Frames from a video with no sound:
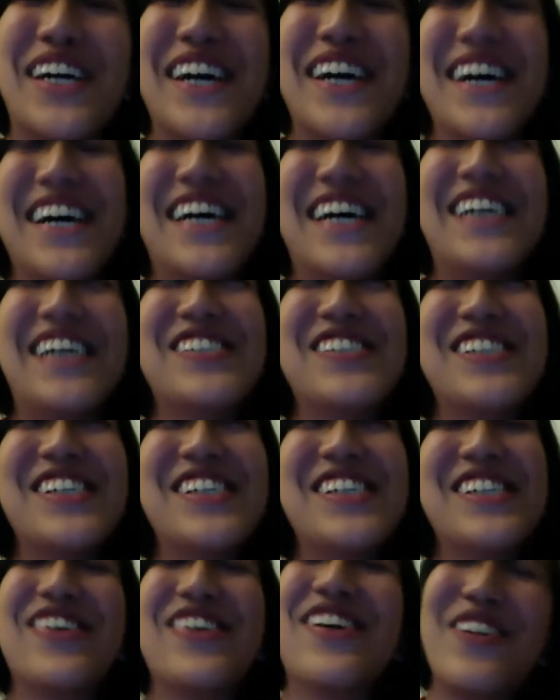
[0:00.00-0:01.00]
I was reading
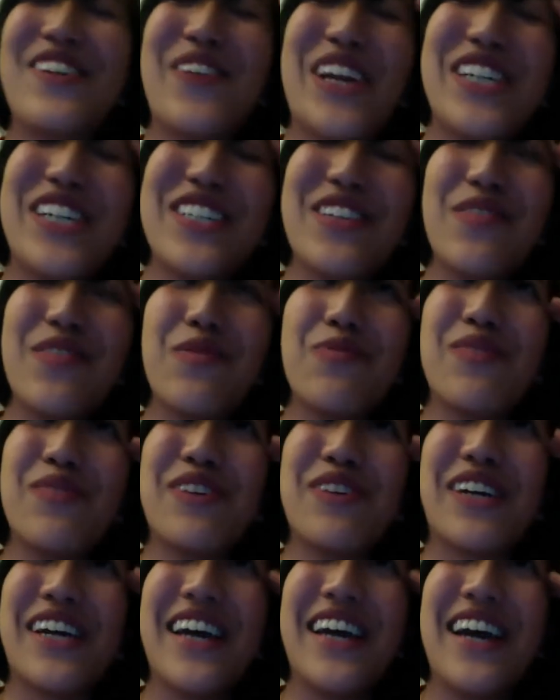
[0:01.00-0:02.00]
200 pages of the book
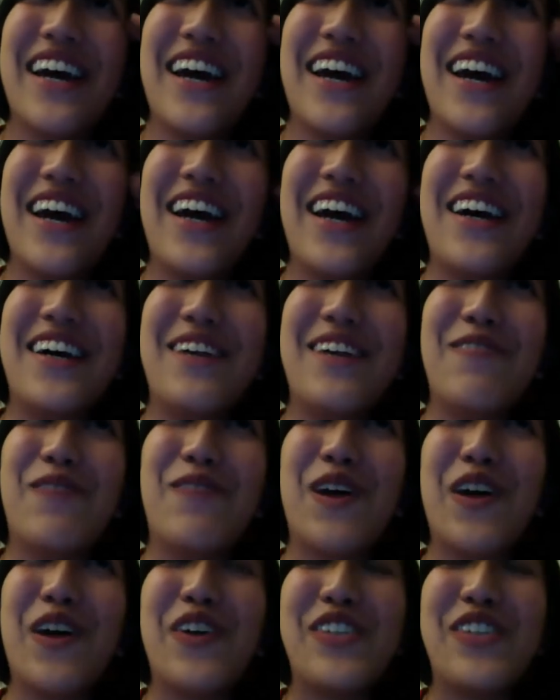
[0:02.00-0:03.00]
while I
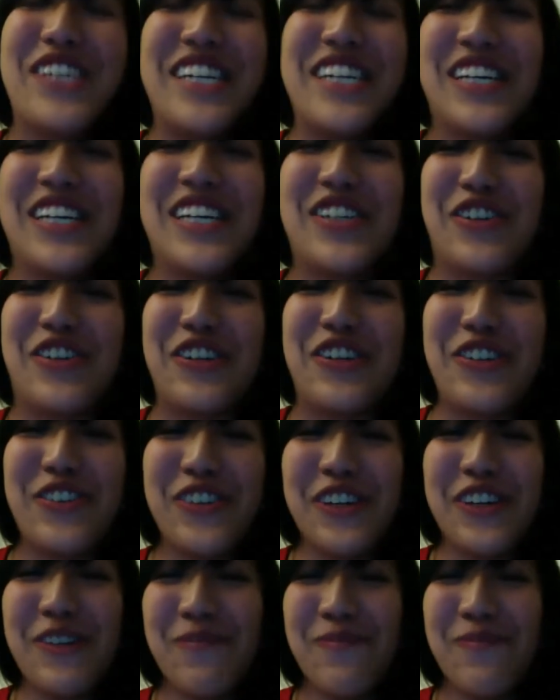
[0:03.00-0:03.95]
was sitting in jury duty,